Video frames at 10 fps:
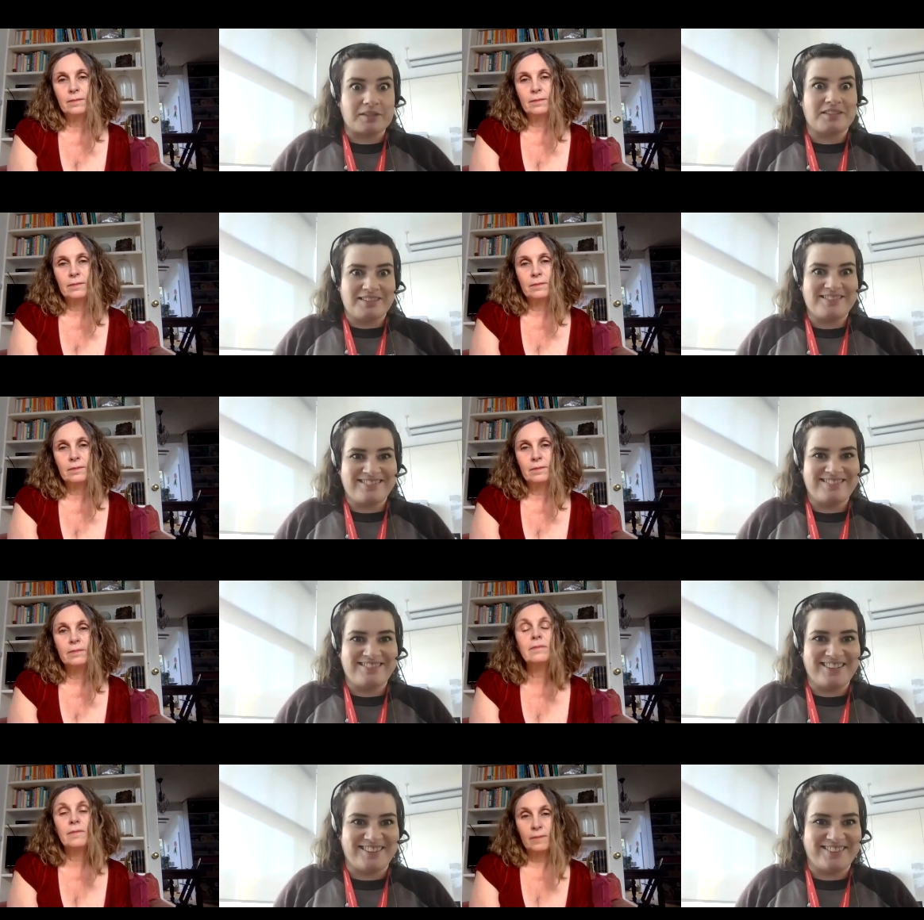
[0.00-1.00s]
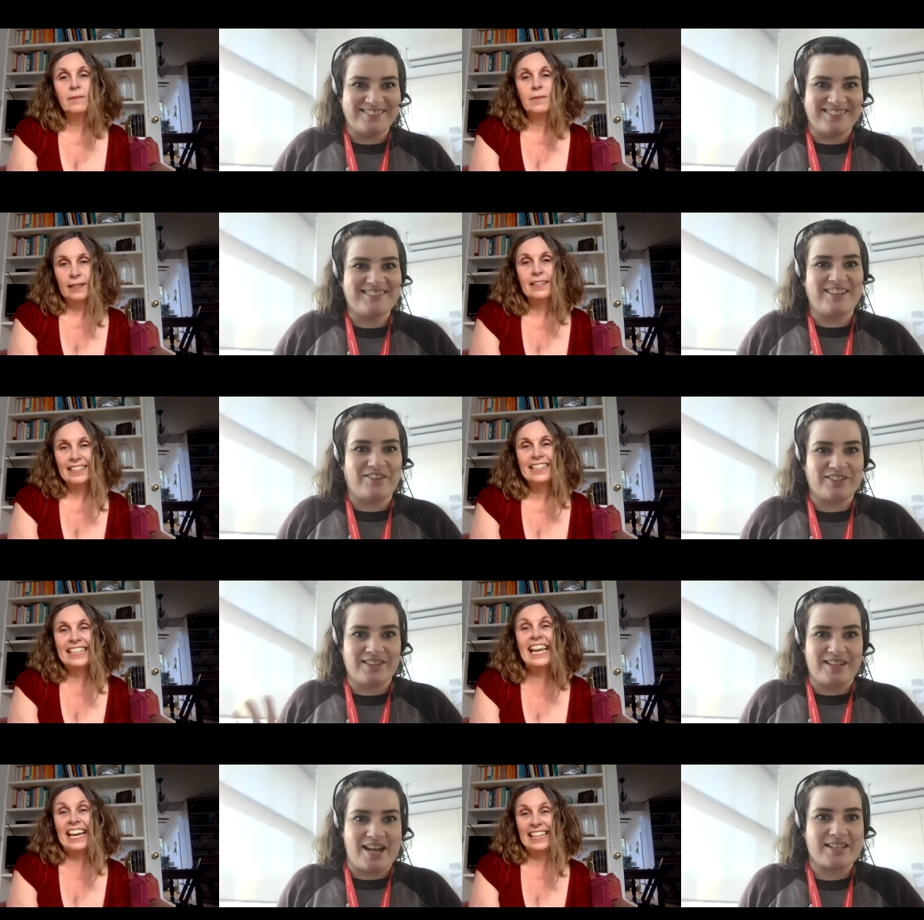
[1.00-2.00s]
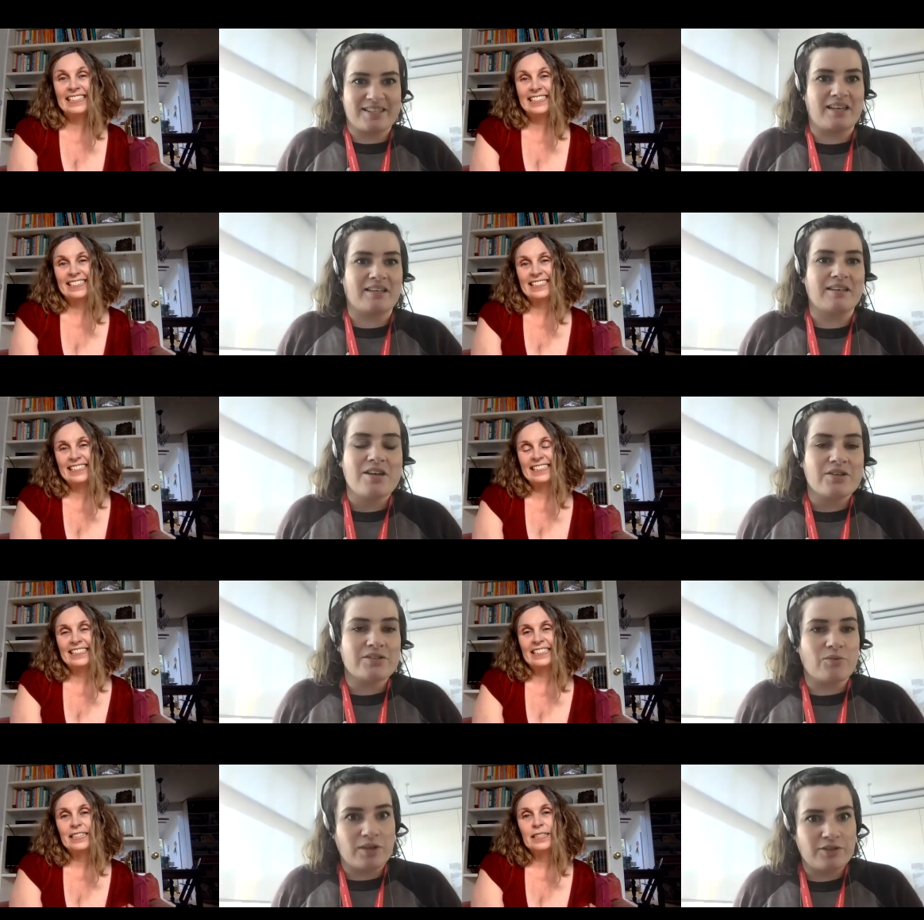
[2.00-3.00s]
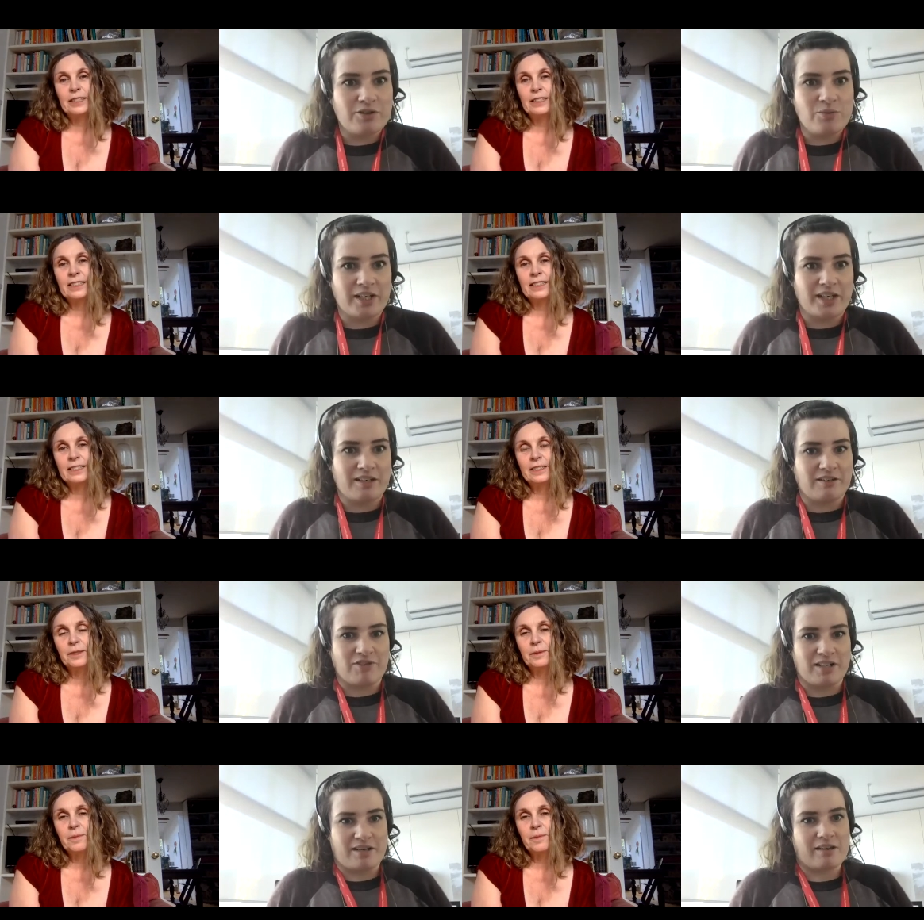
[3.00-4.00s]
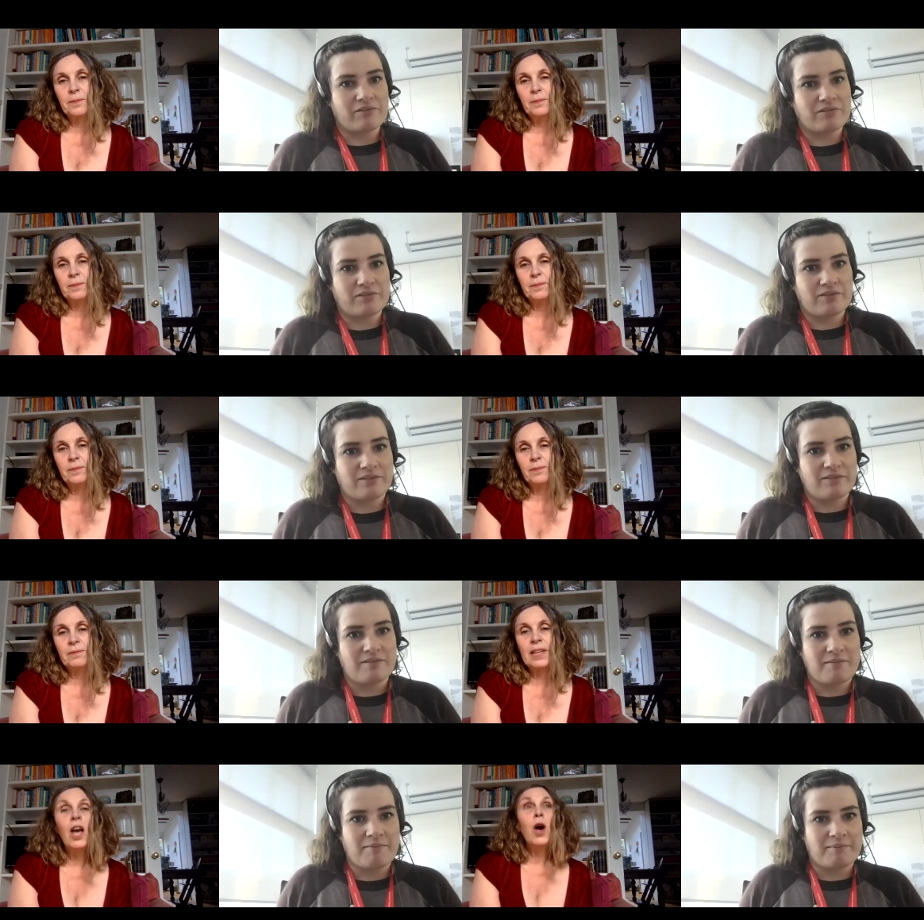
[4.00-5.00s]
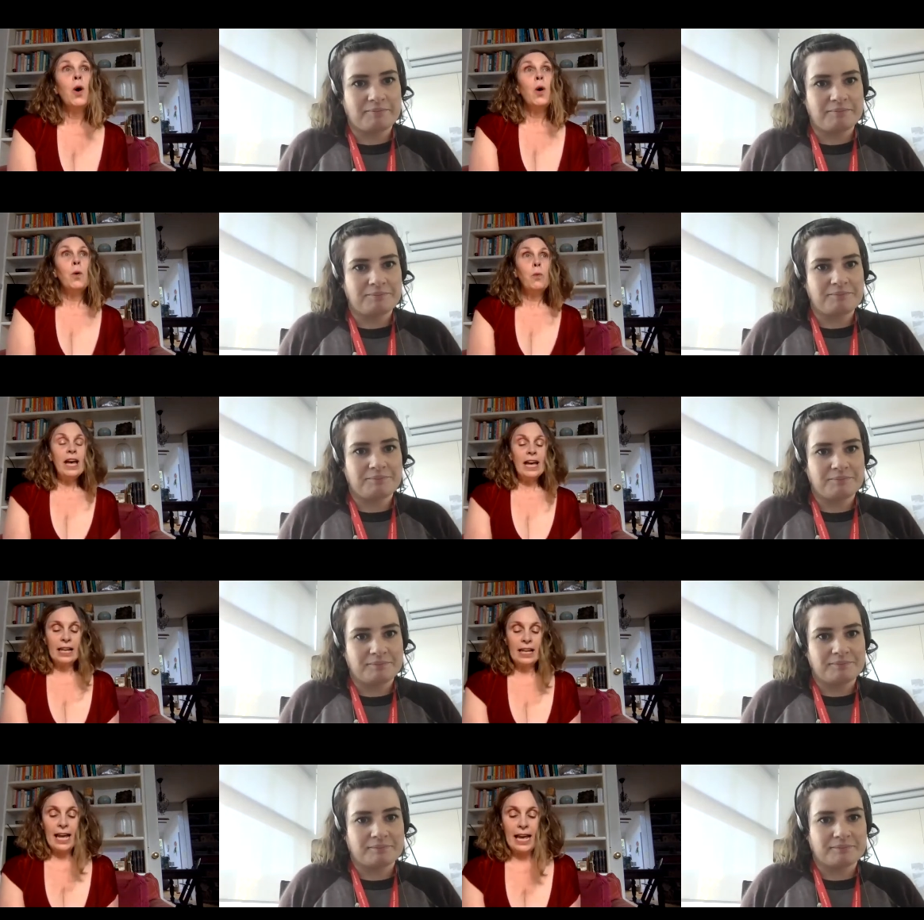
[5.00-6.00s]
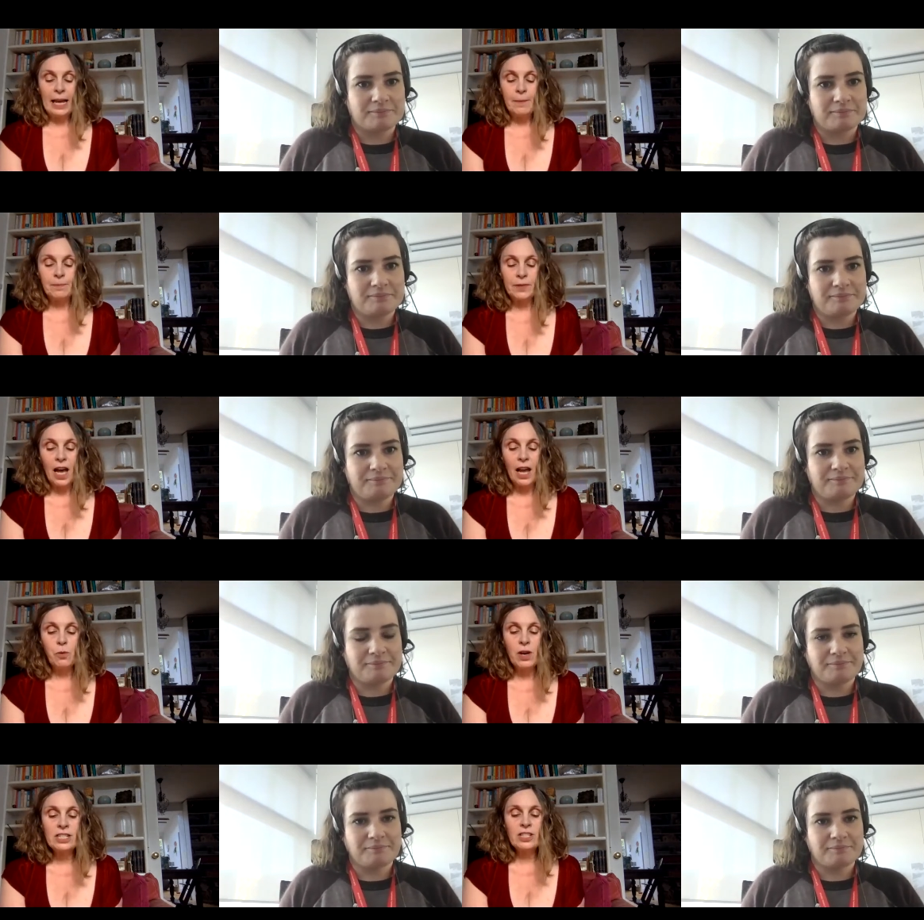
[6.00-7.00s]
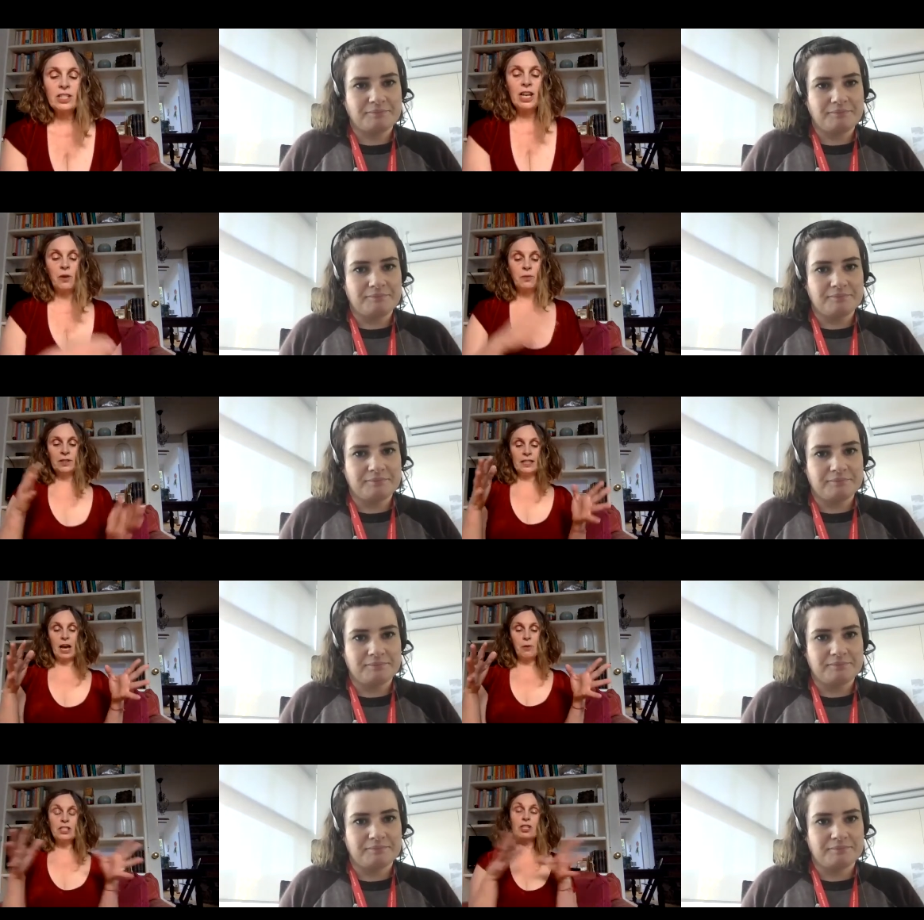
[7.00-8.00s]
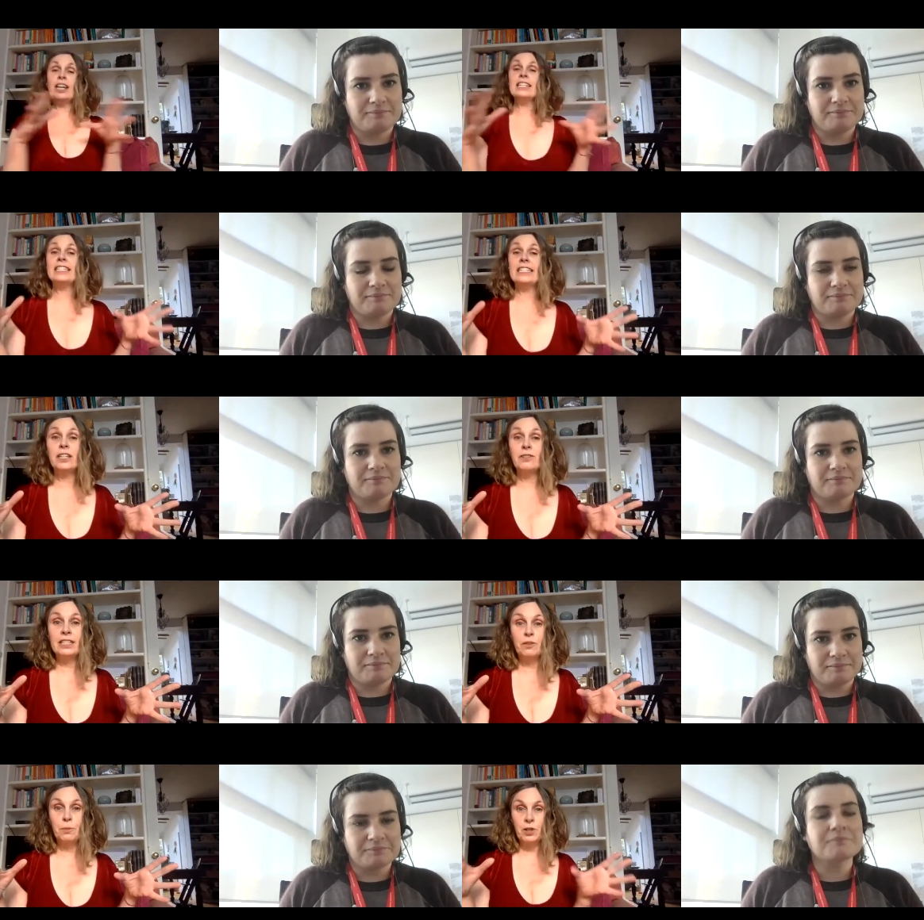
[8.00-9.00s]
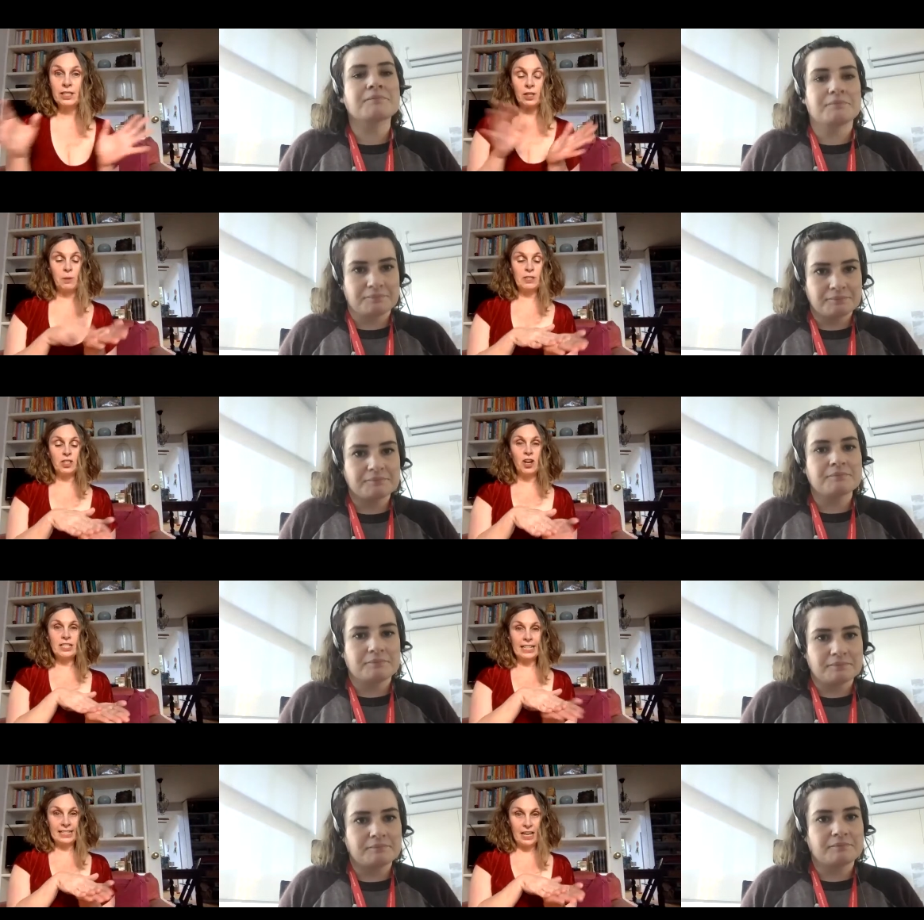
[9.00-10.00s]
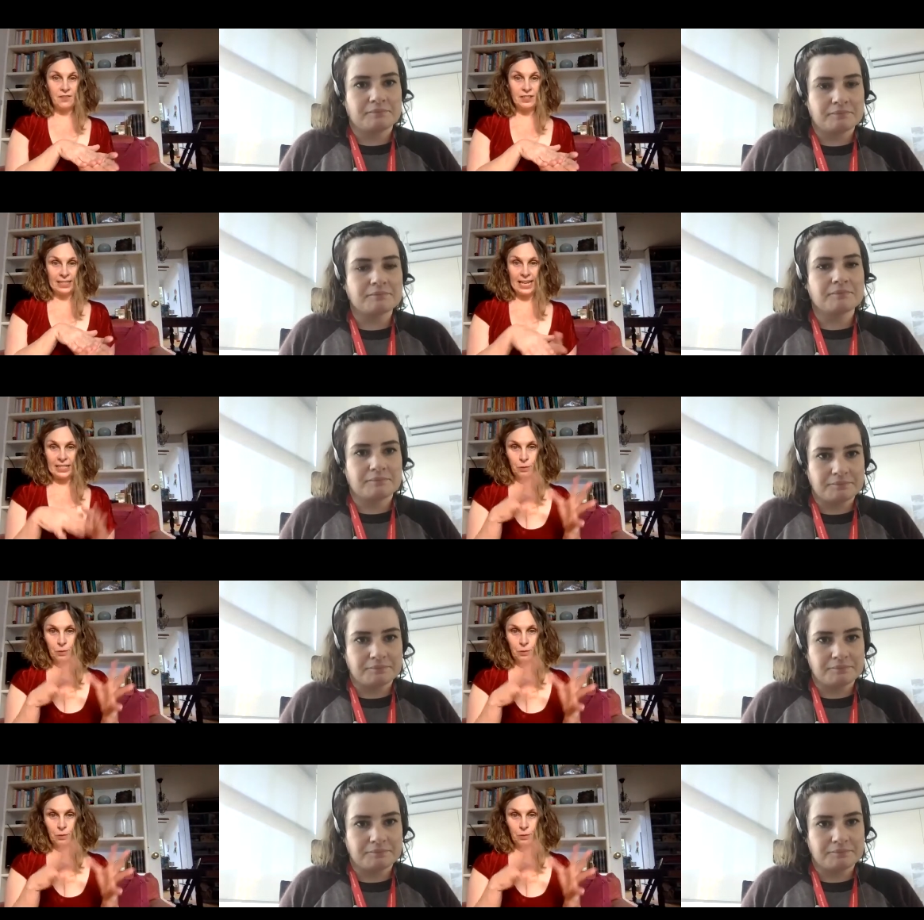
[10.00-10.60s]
Speaker 1: it. You know, they're on to the next thing. So what are you working on right now?
Speaker 2: Well, um, I wanted to I want to create a series of books. So I'm starting in 1780